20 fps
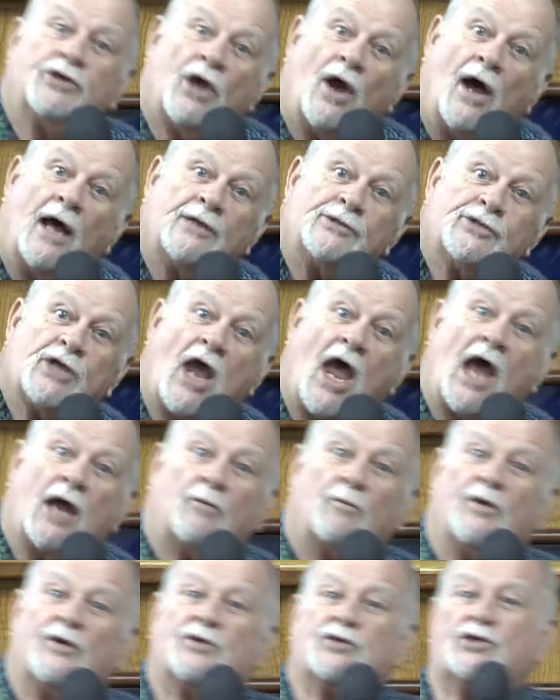So the
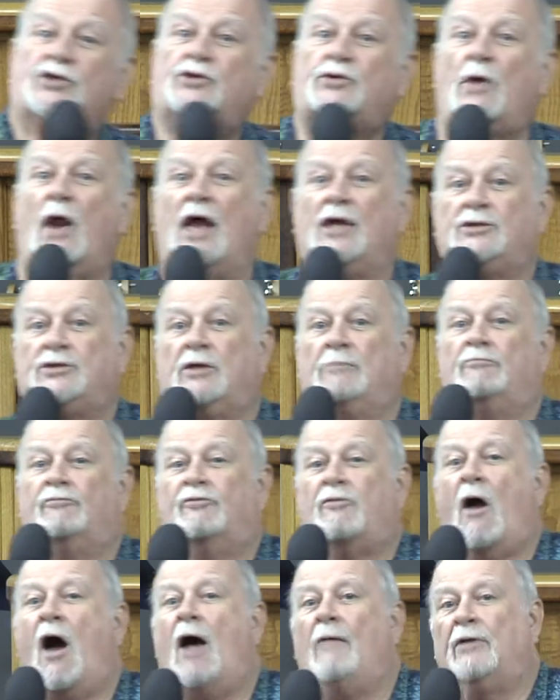moment your outward man
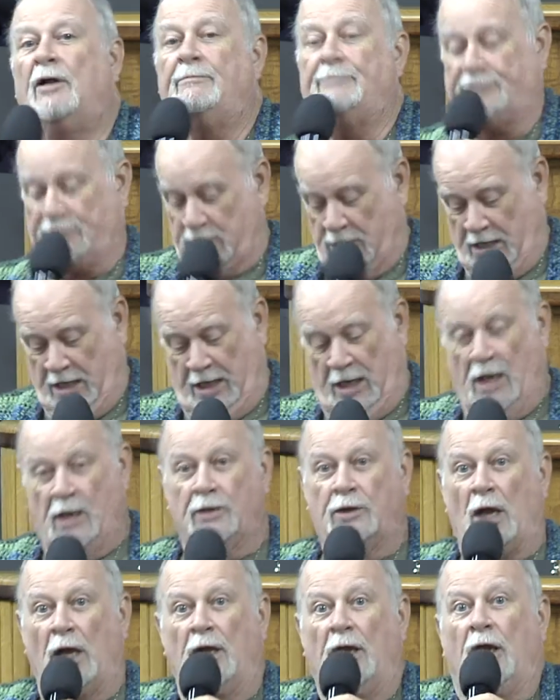comes in
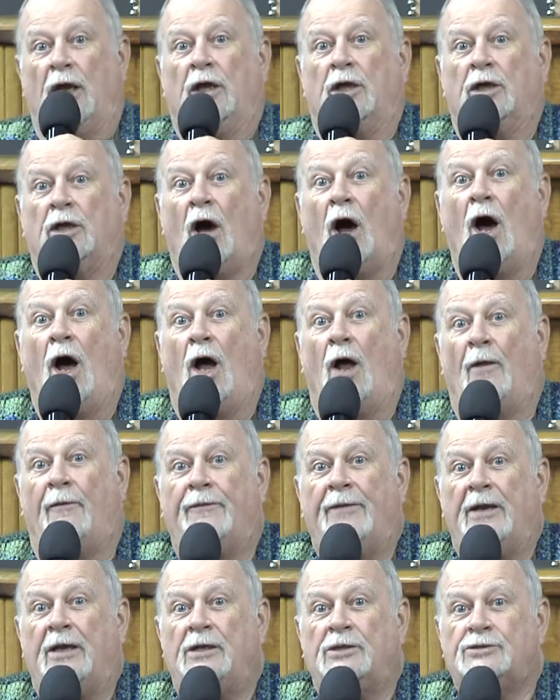contact with
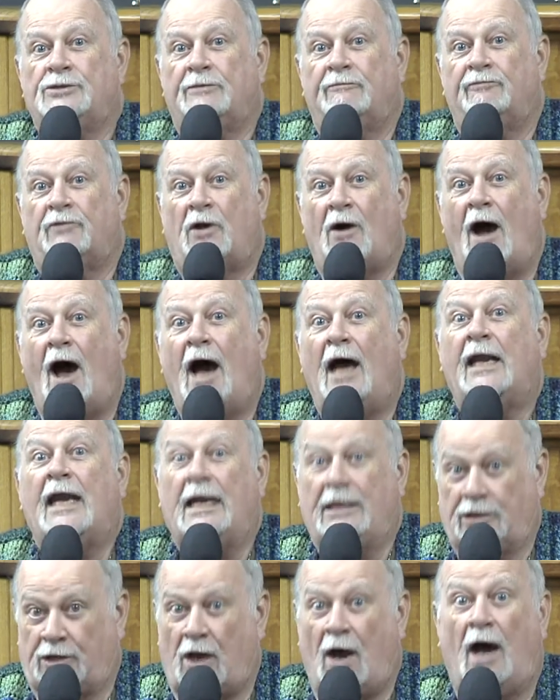stress and
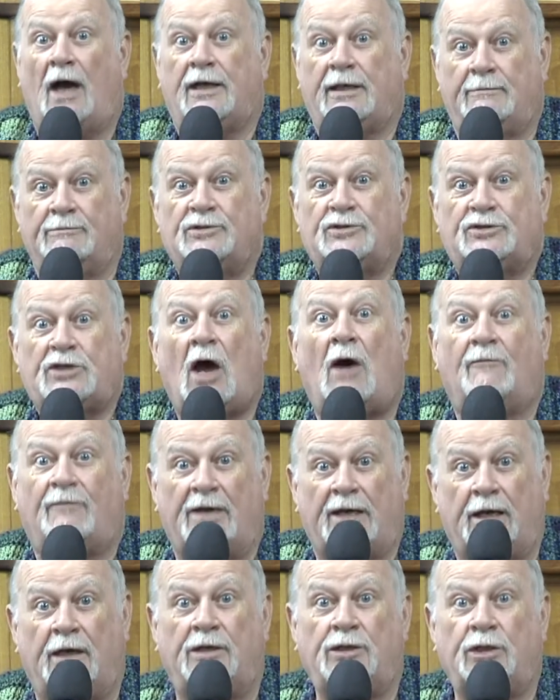problems, the
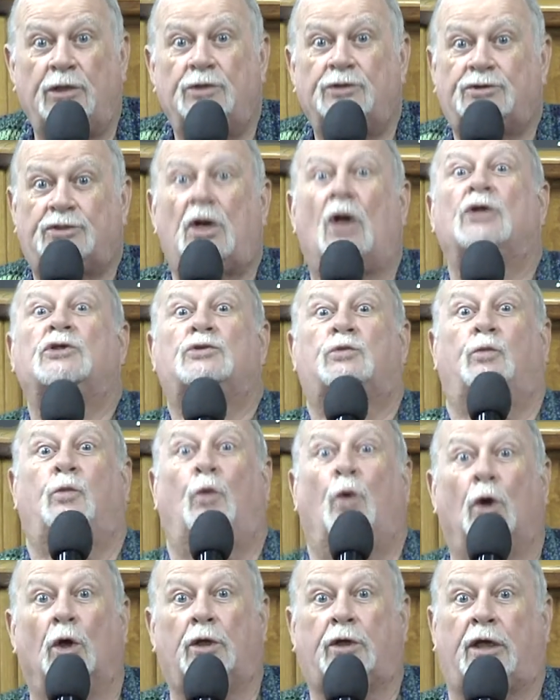all things
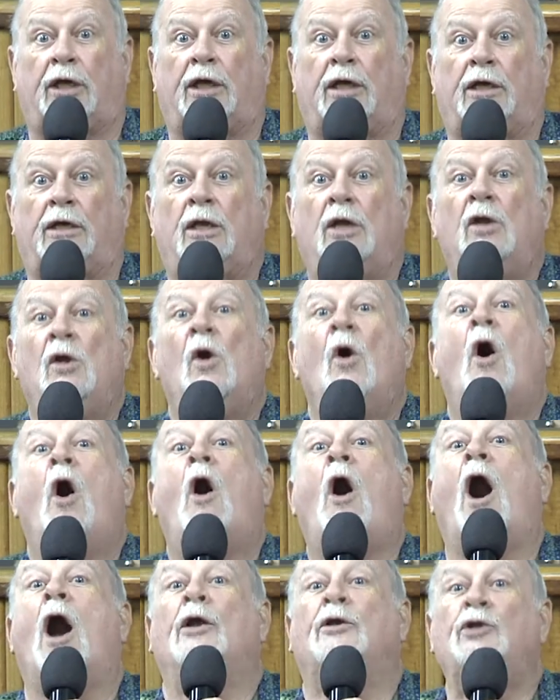of God and God
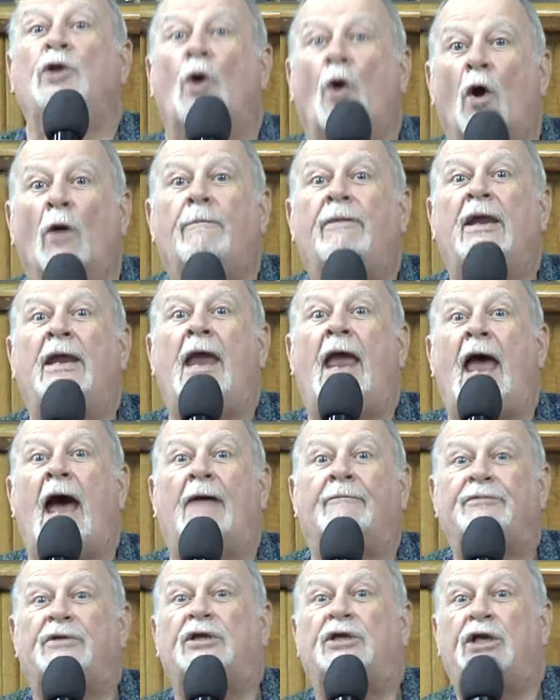Himself in you
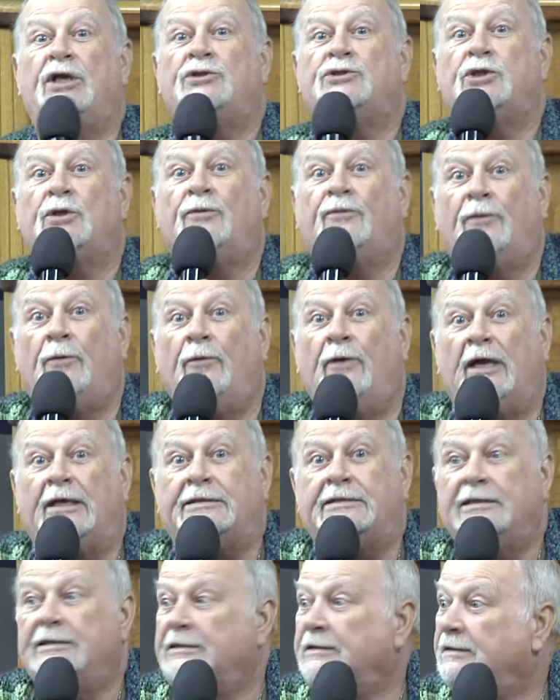starts
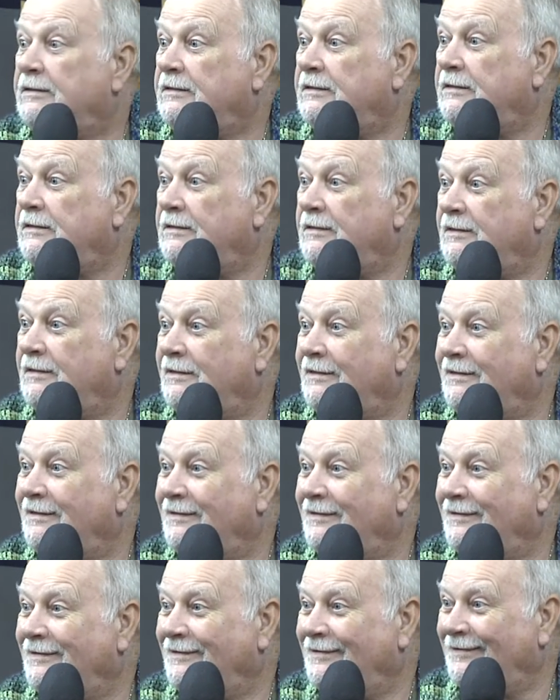working on
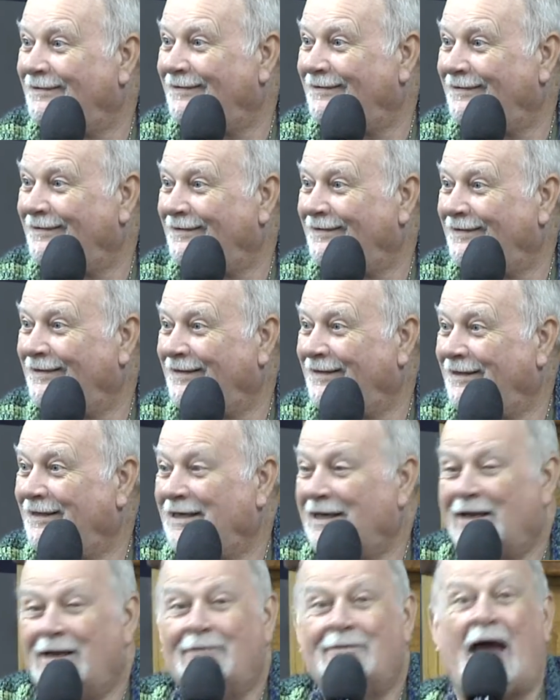your behalf to get
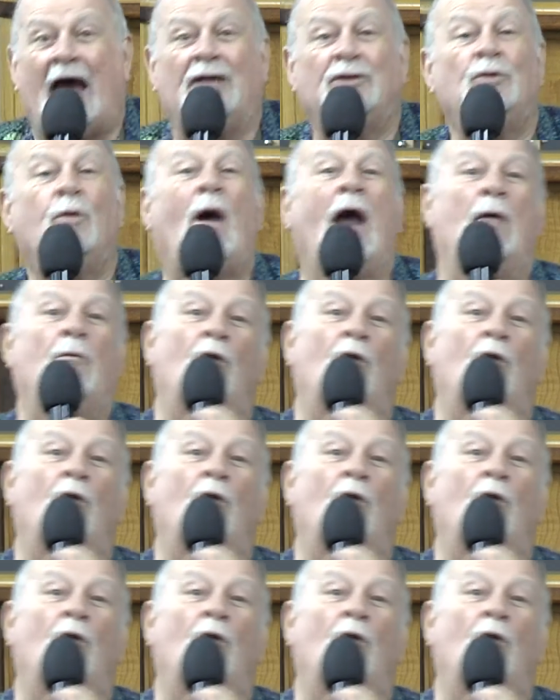you through it.